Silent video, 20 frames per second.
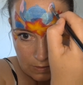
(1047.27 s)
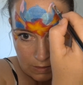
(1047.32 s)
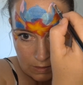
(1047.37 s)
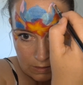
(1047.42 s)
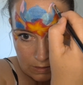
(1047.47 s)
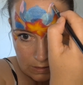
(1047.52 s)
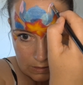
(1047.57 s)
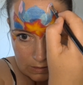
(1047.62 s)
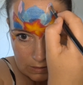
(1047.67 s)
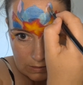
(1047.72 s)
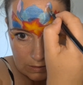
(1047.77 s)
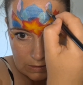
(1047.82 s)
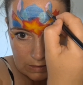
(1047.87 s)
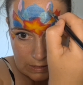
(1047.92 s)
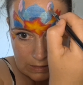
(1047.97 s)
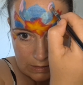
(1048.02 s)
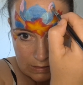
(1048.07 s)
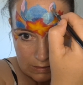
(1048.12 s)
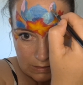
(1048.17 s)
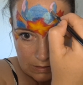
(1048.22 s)
And as I
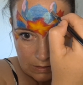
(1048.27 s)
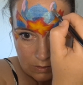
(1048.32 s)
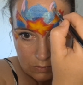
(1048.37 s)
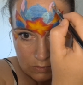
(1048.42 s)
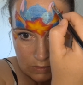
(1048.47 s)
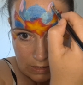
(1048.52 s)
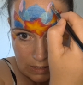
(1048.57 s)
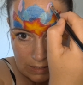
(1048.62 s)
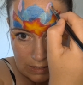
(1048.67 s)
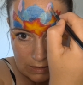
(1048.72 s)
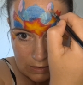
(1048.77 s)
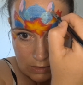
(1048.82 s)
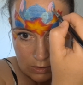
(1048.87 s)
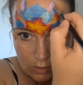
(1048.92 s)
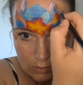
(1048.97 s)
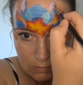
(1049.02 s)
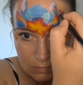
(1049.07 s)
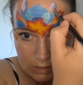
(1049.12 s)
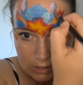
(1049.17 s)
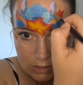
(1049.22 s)
said, those ears
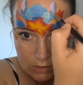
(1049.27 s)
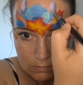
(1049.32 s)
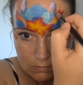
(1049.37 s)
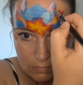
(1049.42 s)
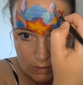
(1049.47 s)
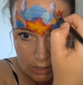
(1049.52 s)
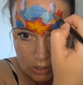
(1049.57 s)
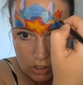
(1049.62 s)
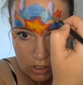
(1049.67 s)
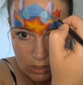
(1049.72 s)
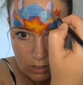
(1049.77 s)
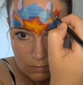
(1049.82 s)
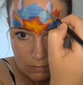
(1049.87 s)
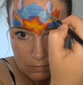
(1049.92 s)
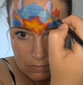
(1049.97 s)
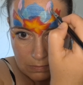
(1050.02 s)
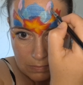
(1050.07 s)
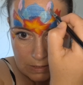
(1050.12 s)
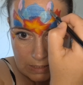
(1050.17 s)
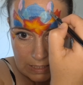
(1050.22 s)
don't match up,
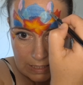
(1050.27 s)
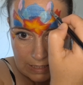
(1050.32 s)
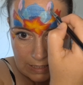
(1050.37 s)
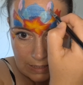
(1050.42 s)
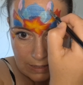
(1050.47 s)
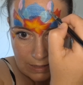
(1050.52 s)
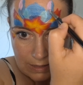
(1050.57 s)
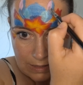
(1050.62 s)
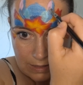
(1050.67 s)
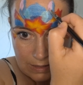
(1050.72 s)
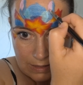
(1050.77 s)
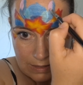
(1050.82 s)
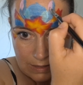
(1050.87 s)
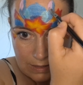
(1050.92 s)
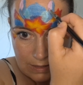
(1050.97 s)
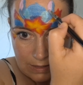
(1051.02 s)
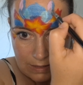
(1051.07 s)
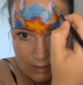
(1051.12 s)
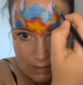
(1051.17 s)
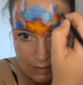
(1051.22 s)
but hey,
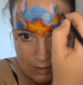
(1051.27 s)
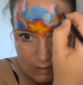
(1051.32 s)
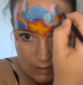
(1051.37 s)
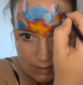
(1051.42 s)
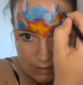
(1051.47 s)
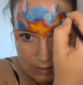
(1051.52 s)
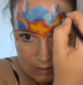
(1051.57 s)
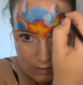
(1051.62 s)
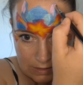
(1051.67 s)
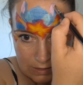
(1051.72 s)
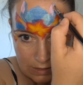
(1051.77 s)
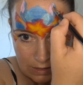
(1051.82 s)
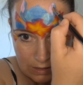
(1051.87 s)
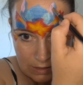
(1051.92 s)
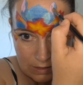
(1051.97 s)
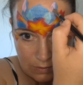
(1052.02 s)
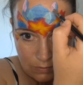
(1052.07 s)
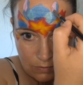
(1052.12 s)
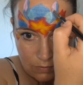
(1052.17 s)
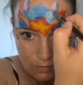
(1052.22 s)
that's
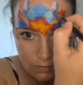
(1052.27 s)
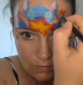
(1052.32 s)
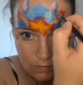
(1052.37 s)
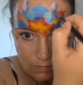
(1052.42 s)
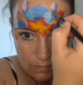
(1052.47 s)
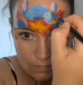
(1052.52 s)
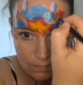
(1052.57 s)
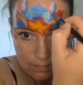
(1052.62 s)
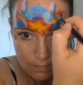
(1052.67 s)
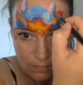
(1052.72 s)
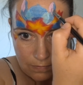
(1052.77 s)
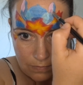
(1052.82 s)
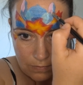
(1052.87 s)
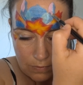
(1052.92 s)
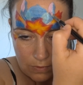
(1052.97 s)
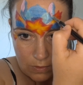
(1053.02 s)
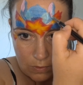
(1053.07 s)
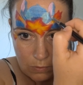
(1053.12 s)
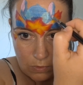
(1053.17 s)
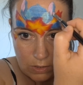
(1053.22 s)
life.
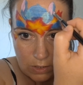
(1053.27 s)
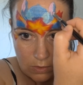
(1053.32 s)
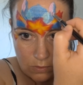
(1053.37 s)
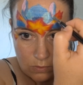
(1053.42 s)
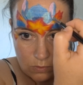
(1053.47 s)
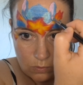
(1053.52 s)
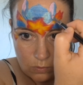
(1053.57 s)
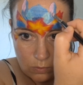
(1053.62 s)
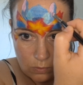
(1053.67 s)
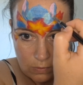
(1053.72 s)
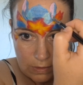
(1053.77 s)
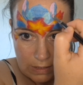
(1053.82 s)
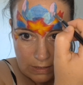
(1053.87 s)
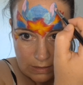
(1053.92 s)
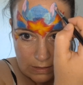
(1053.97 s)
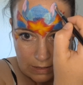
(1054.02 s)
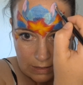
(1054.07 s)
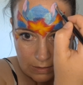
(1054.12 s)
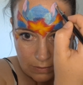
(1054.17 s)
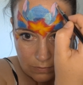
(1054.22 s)
And we don't
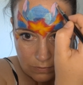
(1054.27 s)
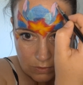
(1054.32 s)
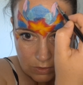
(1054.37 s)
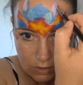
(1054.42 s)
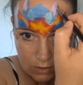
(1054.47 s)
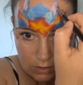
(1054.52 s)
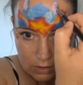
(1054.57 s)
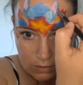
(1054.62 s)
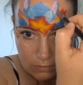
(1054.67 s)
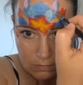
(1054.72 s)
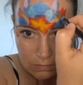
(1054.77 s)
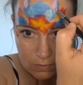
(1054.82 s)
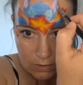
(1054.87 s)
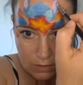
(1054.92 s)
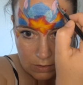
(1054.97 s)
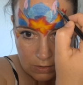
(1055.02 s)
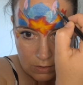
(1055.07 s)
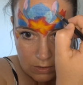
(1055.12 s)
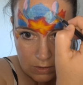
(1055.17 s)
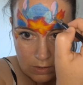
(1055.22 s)
always have time
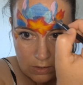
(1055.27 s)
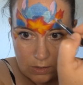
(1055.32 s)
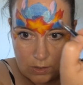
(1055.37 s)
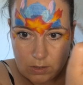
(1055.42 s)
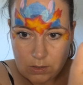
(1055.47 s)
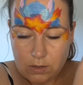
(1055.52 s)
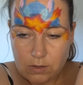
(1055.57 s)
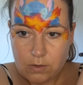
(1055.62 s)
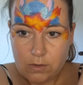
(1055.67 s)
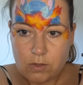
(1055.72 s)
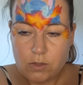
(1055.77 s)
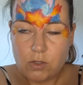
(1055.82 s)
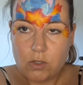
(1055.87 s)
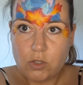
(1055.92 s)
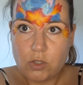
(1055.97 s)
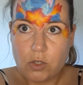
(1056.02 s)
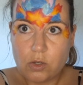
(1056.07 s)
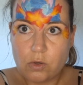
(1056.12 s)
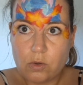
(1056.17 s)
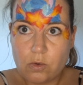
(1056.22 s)

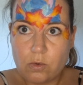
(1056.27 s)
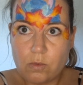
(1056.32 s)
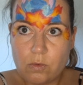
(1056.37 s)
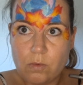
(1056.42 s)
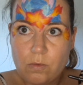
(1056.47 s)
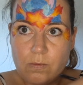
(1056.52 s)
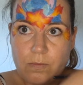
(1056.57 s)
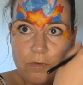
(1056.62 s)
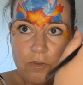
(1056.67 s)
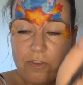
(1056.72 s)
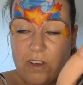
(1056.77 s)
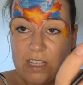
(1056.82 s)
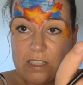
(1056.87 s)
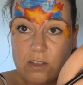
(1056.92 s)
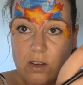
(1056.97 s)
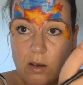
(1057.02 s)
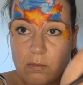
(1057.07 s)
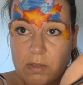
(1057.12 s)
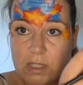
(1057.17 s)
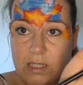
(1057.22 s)
to fix
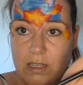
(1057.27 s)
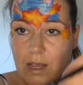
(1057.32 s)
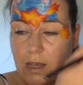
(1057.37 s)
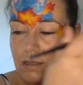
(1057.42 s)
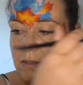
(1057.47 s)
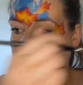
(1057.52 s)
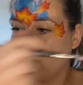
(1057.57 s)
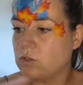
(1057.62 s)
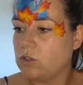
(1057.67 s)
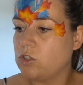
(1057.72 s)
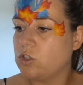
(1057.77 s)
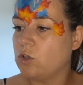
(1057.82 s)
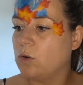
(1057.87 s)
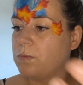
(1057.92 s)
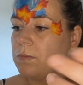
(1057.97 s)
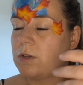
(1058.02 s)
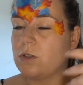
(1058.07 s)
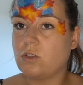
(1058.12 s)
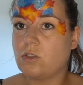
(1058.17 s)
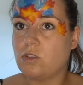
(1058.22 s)
our mistakes on the job,
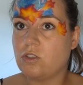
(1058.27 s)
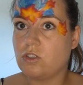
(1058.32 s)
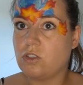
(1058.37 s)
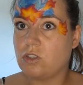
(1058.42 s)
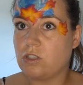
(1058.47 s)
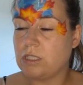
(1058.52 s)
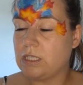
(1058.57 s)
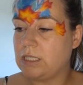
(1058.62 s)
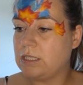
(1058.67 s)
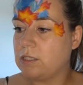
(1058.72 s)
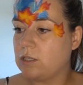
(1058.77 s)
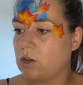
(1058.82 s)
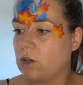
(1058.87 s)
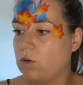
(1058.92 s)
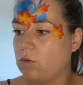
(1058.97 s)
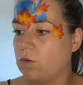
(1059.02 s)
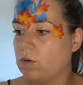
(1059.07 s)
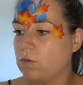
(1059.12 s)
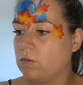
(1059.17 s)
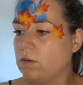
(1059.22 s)
because you just need to
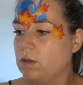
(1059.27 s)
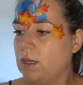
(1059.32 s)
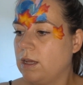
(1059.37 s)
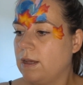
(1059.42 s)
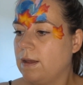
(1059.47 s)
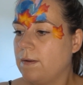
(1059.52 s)
go on.